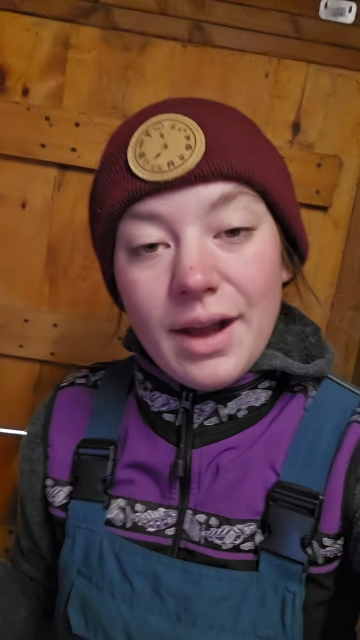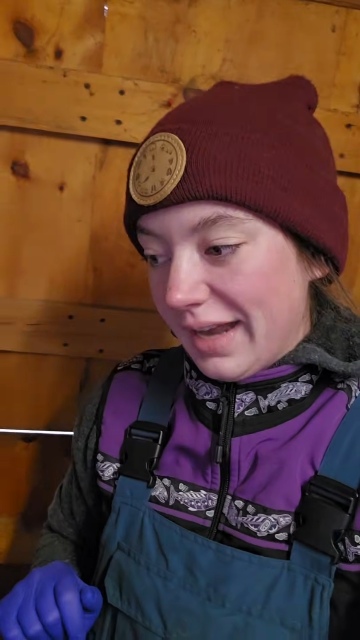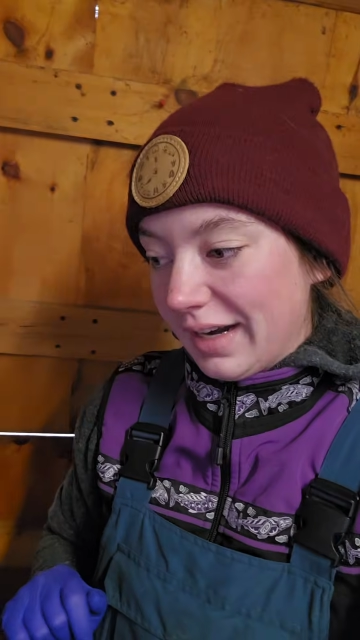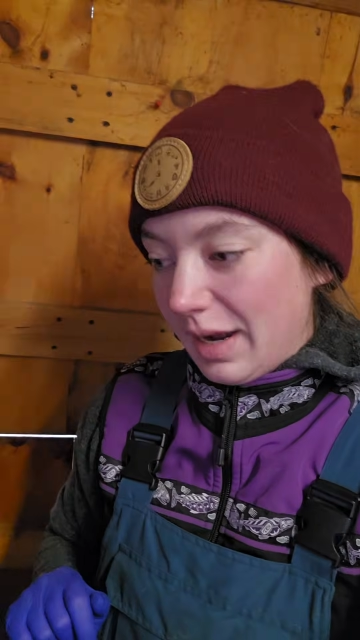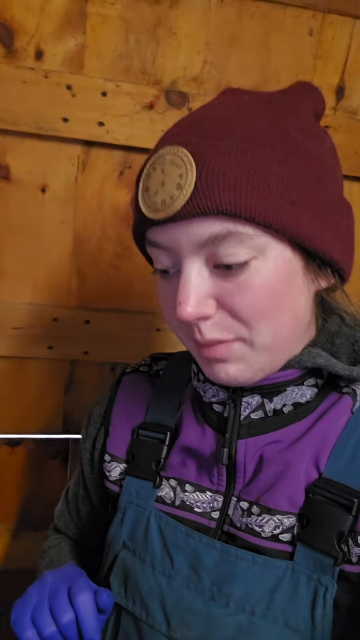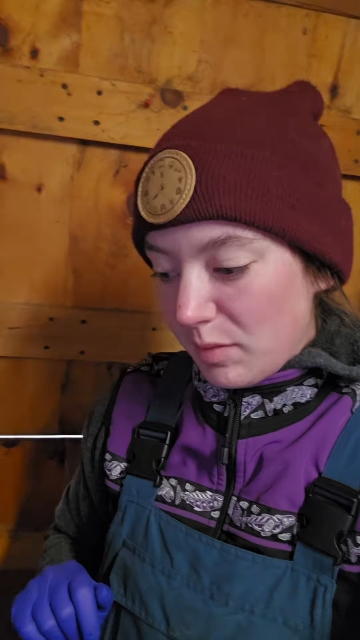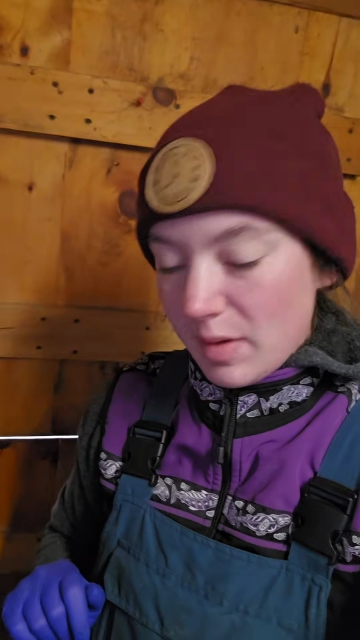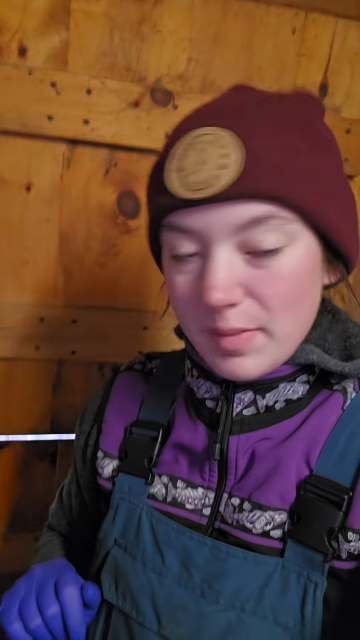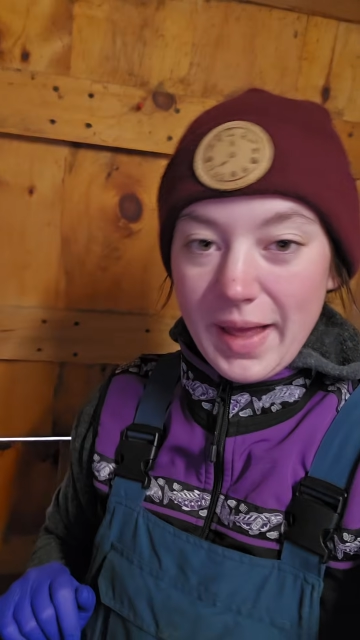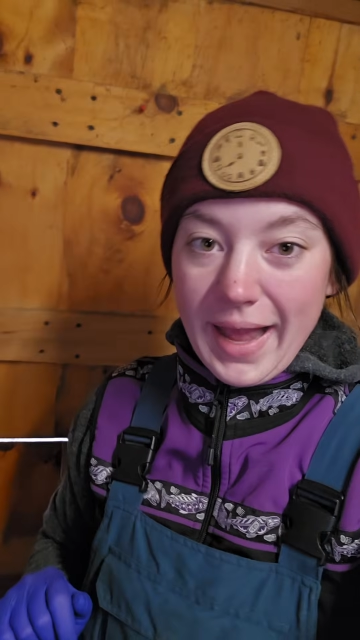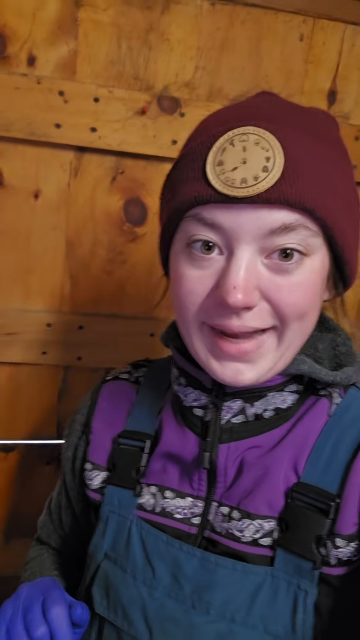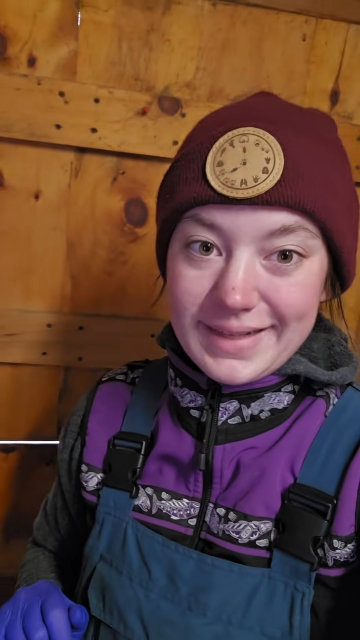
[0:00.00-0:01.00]
I had a couple
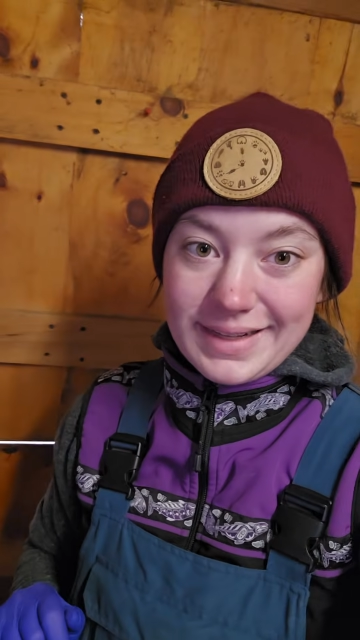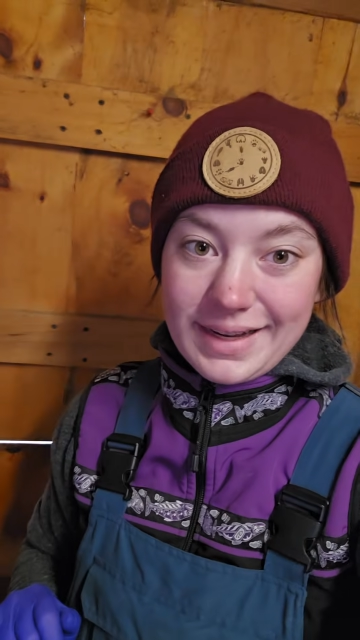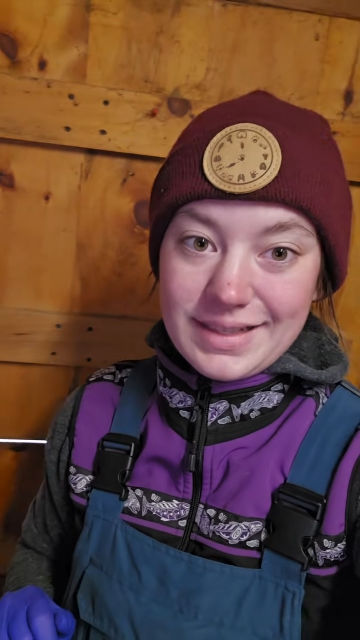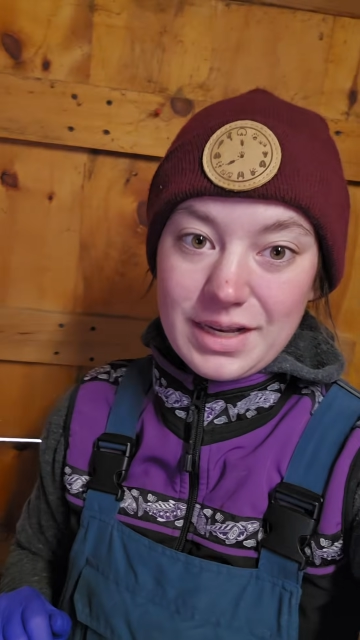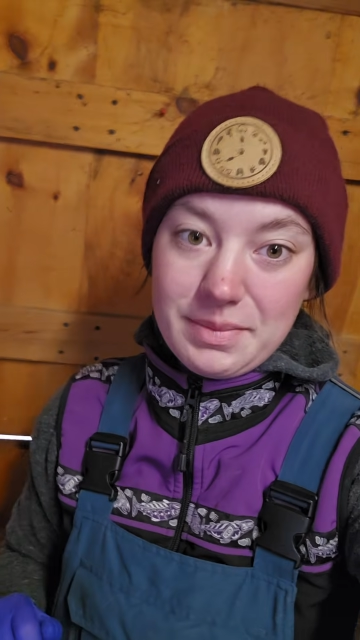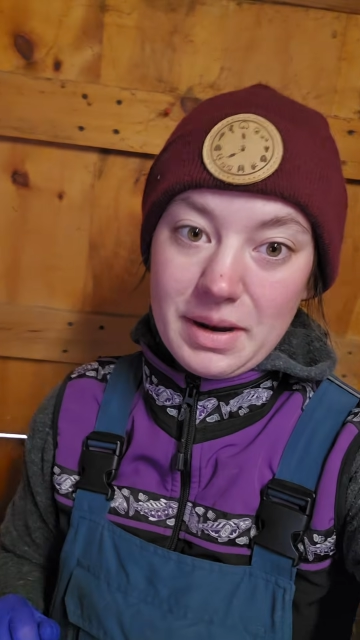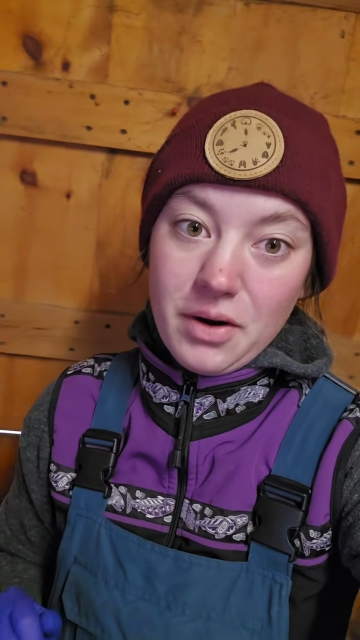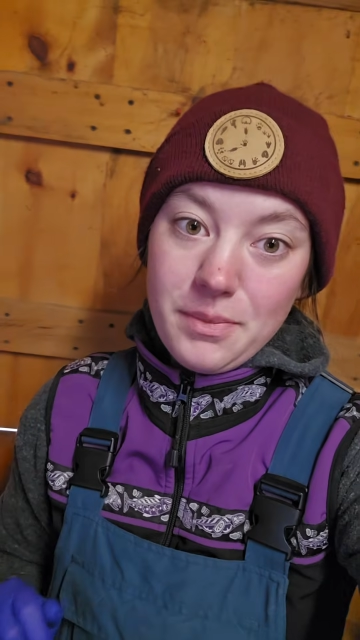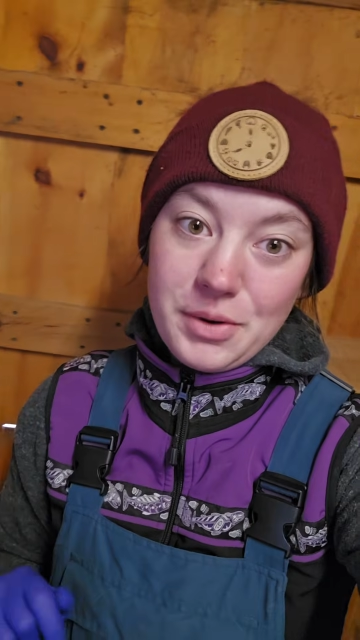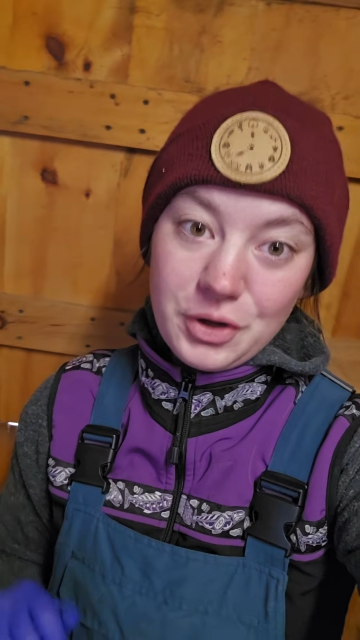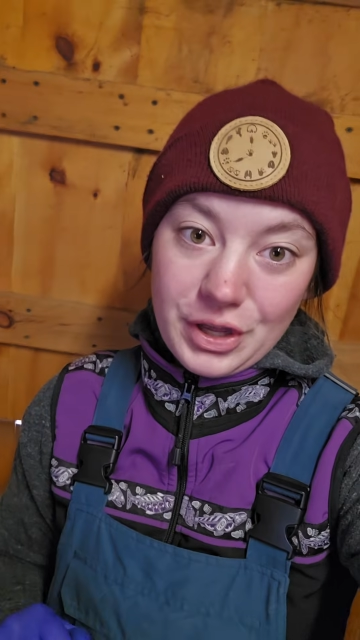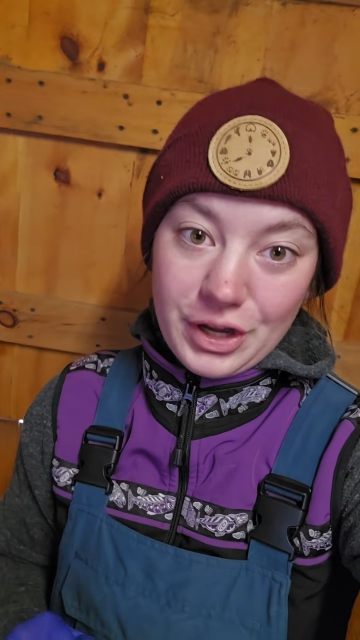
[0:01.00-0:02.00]
people ask us about
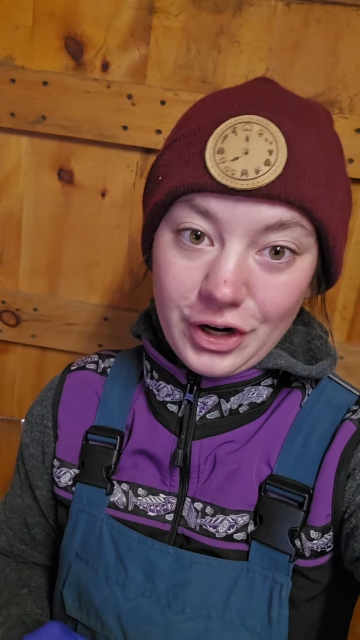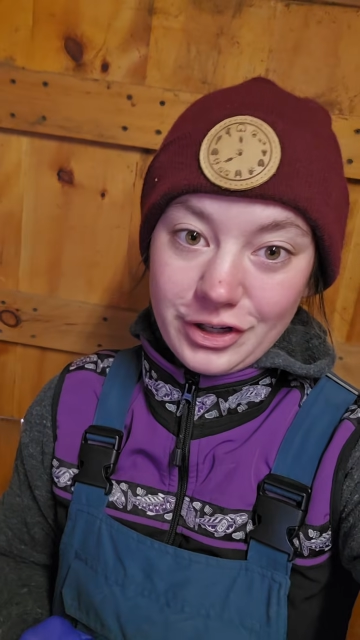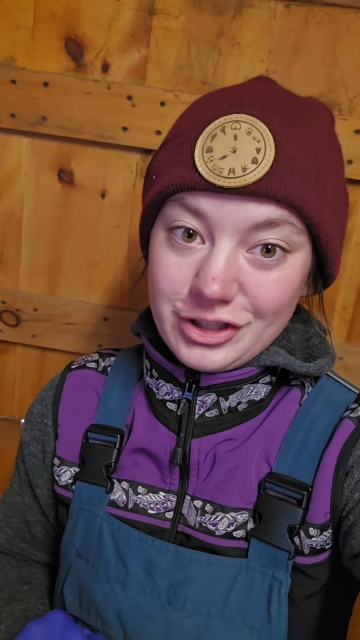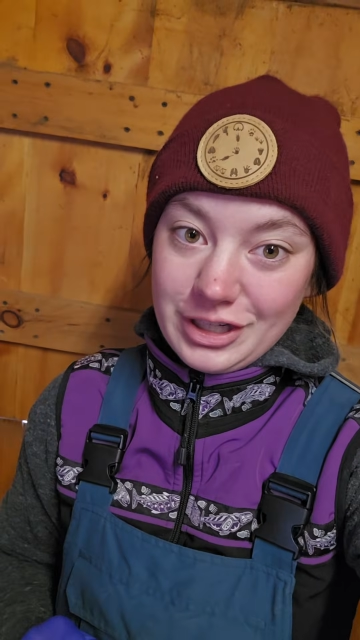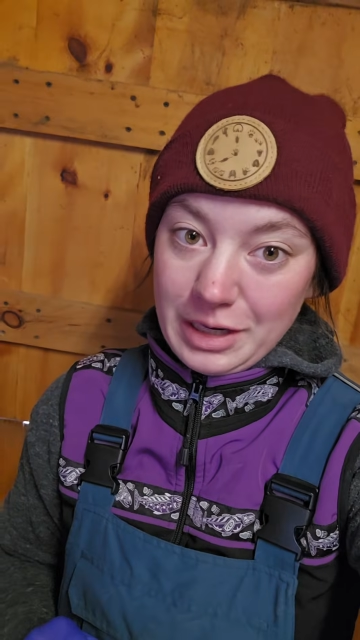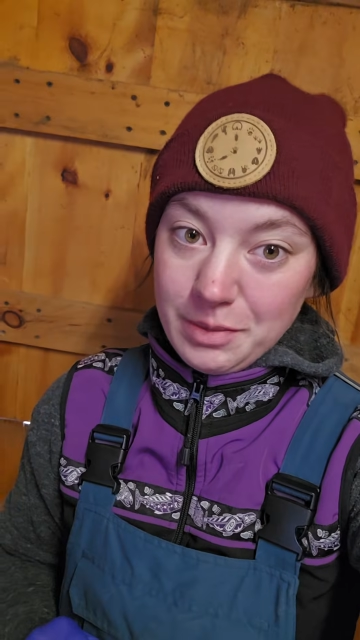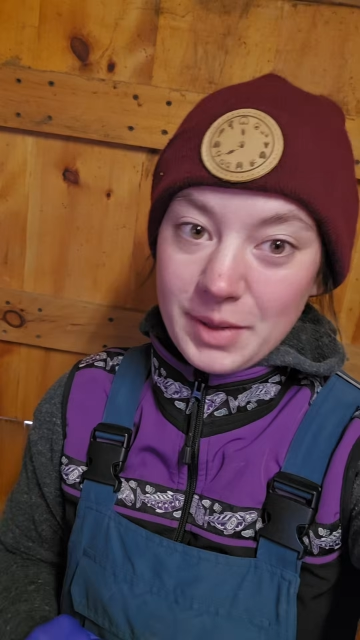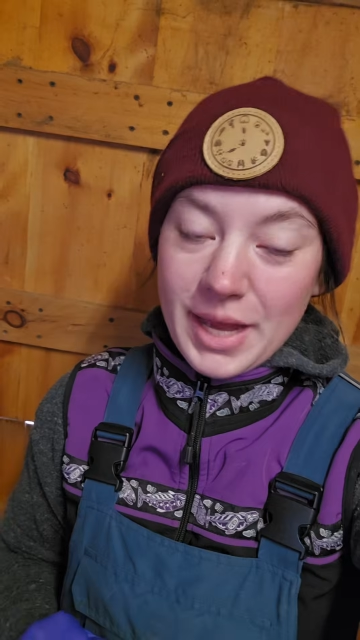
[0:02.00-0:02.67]
milking our sheep